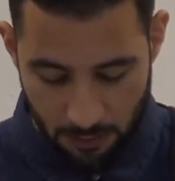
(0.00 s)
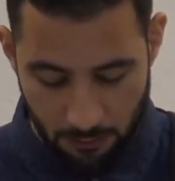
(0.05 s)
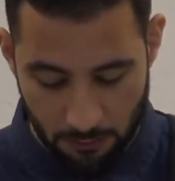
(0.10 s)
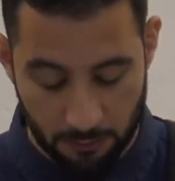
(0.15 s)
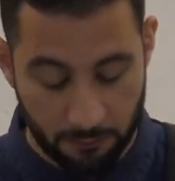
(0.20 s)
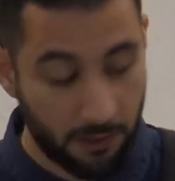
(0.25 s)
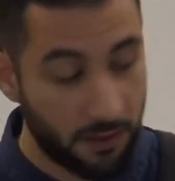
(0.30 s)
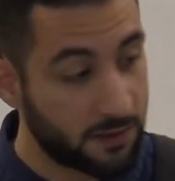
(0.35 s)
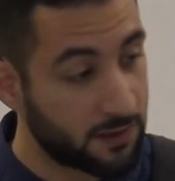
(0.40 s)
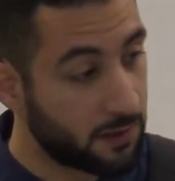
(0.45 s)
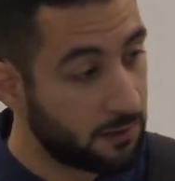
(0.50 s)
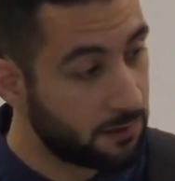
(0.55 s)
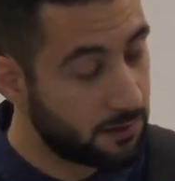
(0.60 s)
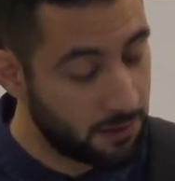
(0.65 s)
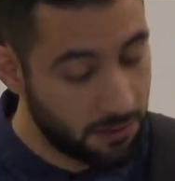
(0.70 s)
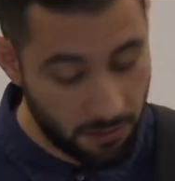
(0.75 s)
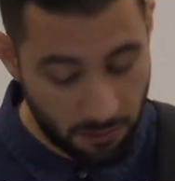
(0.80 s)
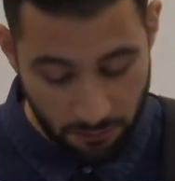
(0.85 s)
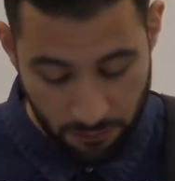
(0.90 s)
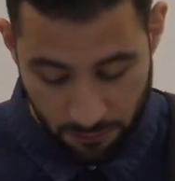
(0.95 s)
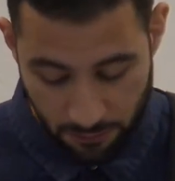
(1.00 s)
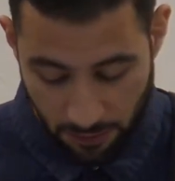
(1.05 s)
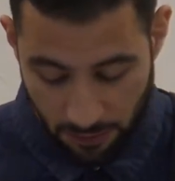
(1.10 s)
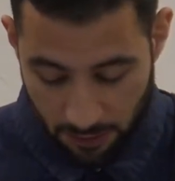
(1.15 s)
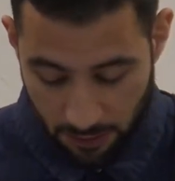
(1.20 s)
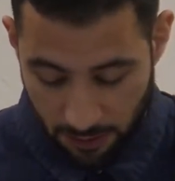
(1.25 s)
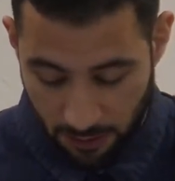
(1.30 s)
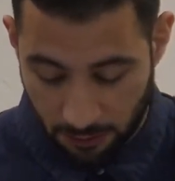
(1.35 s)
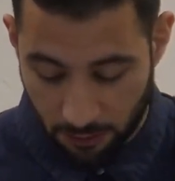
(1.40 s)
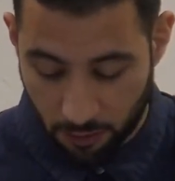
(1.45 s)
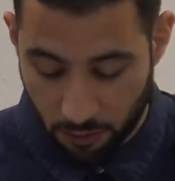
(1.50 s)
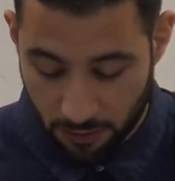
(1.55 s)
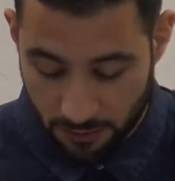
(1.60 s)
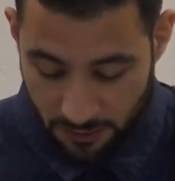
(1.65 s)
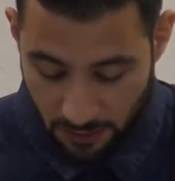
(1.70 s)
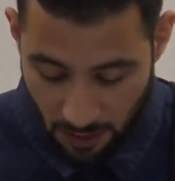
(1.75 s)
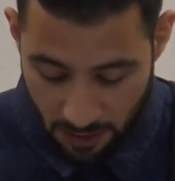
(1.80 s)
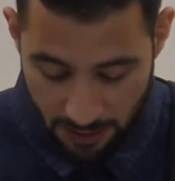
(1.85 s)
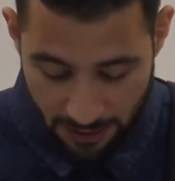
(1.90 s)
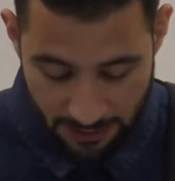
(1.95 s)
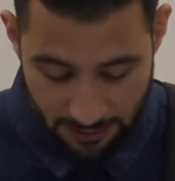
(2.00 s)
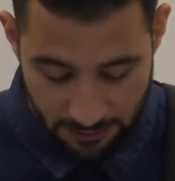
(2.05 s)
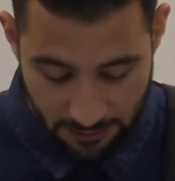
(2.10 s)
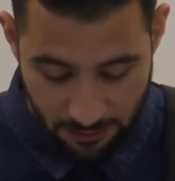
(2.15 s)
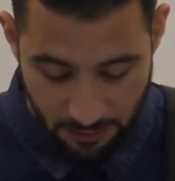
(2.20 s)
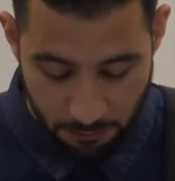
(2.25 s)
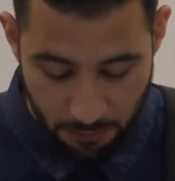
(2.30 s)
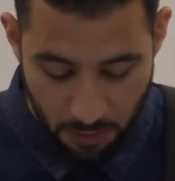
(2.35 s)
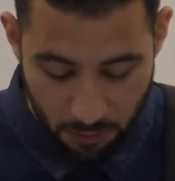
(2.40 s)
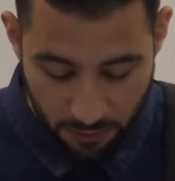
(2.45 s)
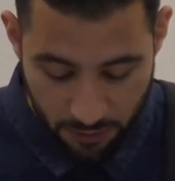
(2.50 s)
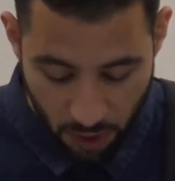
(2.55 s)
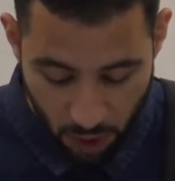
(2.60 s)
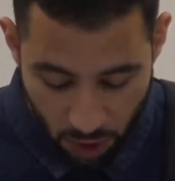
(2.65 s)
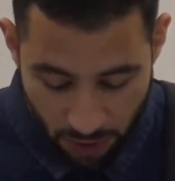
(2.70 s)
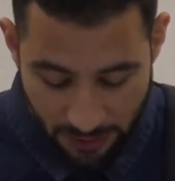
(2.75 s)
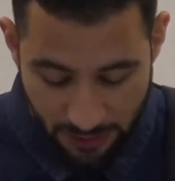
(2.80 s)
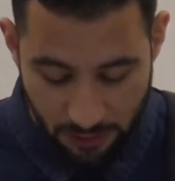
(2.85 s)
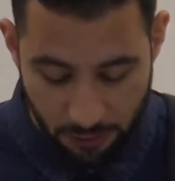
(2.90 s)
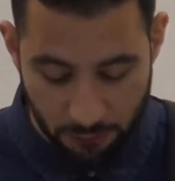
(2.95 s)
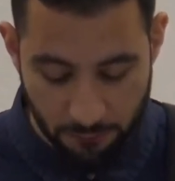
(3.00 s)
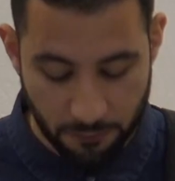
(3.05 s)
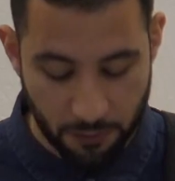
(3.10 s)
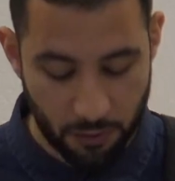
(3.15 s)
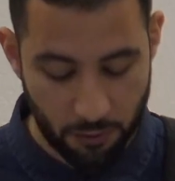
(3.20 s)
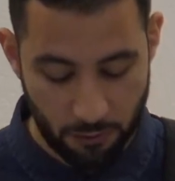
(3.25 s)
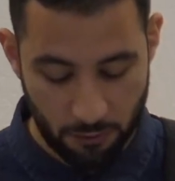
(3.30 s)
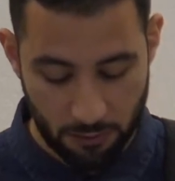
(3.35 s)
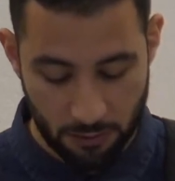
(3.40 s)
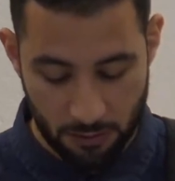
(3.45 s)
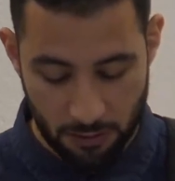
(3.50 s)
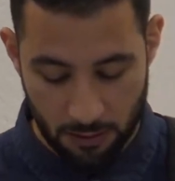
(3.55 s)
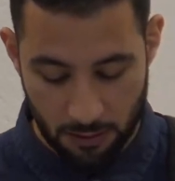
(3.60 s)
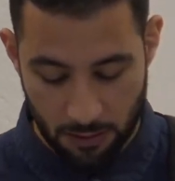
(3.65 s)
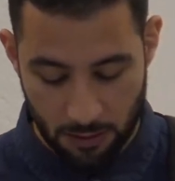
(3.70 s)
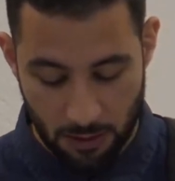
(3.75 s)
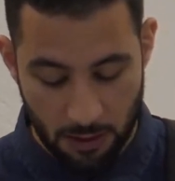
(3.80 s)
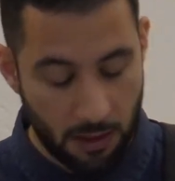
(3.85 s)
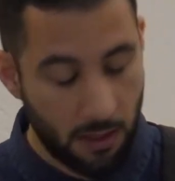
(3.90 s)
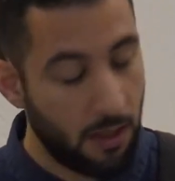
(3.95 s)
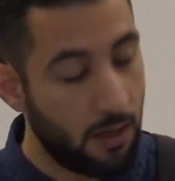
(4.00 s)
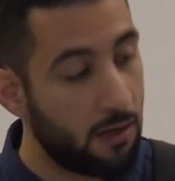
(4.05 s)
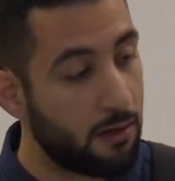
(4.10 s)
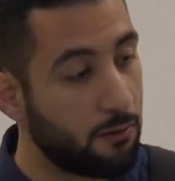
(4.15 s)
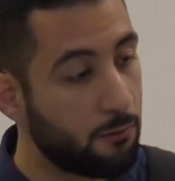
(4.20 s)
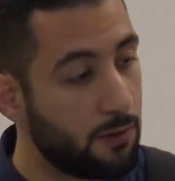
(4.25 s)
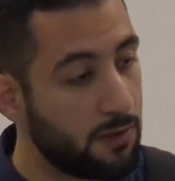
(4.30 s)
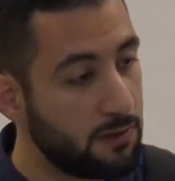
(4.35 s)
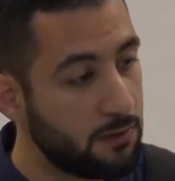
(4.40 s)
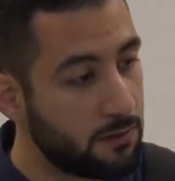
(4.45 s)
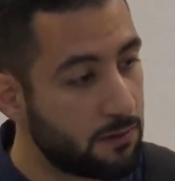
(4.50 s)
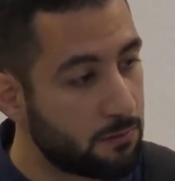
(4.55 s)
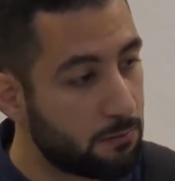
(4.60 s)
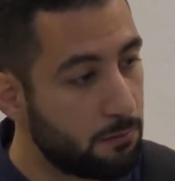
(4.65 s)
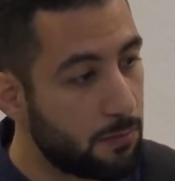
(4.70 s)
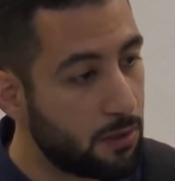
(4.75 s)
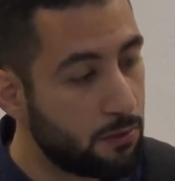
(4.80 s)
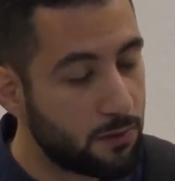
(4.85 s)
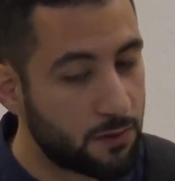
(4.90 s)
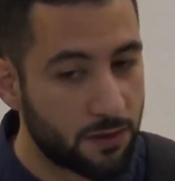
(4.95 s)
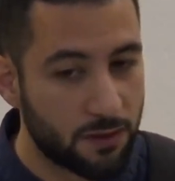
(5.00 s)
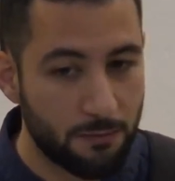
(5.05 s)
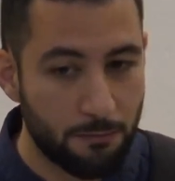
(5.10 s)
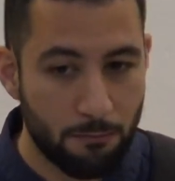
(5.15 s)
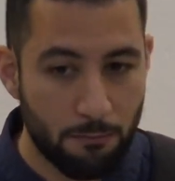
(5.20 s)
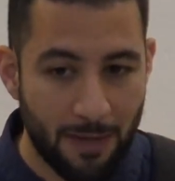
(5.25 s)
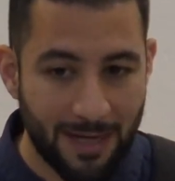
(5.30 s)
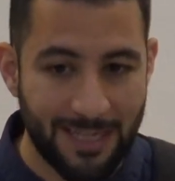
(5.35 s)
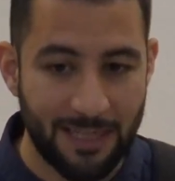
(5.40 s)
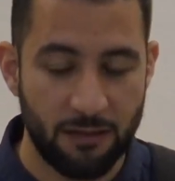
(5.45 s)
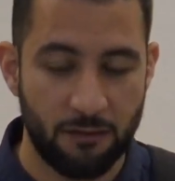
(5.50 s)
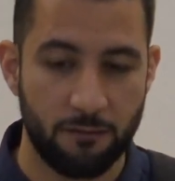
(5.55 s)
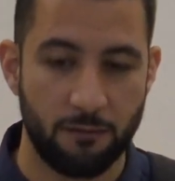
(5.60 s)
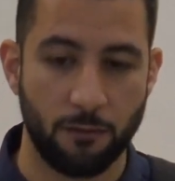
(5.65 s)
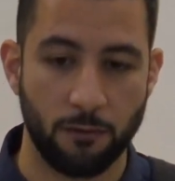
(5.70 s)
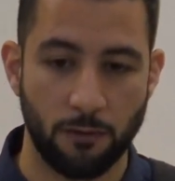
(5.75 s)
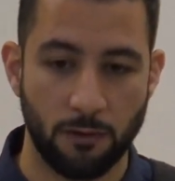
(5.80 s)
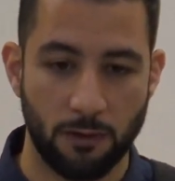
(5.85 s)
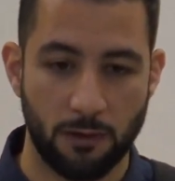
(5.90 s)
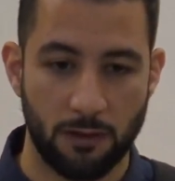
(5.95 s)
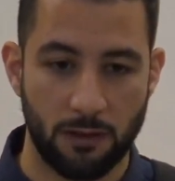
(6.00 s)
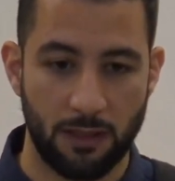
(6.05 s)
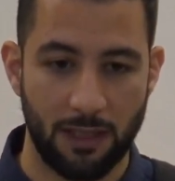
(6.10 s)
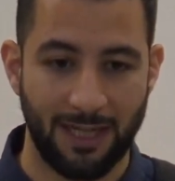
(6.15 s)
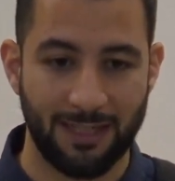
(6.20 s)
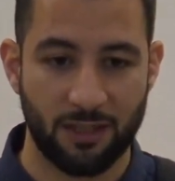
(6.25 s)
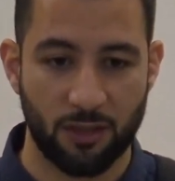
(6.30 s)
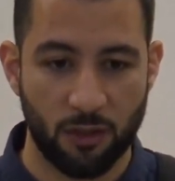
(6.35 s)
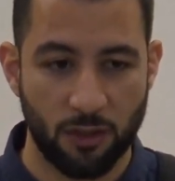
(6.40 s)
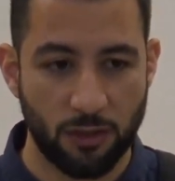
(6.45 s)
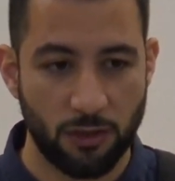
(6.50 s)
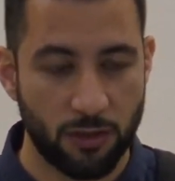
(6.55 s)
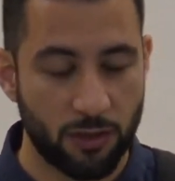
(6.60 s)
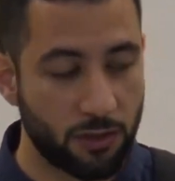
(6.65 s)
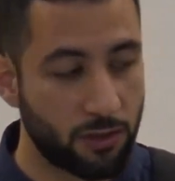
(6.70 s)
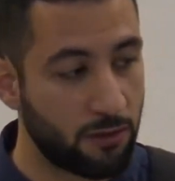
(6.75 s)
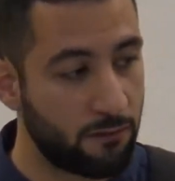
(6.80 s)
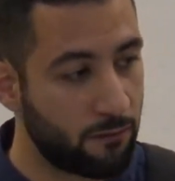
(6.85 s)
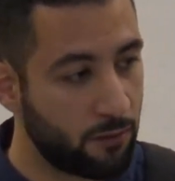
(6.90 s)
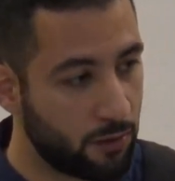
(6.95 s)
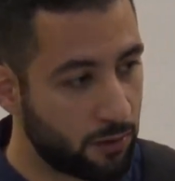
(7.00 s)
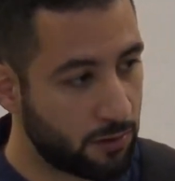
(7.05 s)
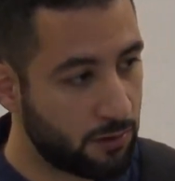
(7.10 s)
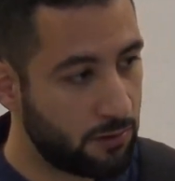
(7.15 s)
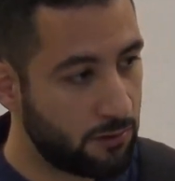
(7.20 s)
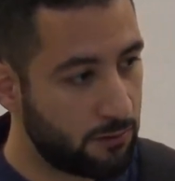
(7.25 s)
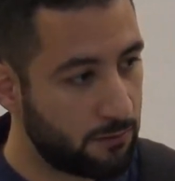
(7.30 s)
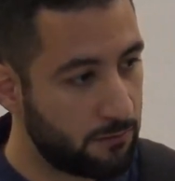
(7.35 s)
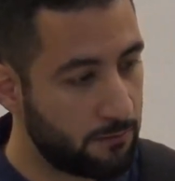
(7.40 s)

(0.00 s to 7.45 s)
The verse continues, in God's eyes, the most honored of you are the ones most mindful and conscious of God.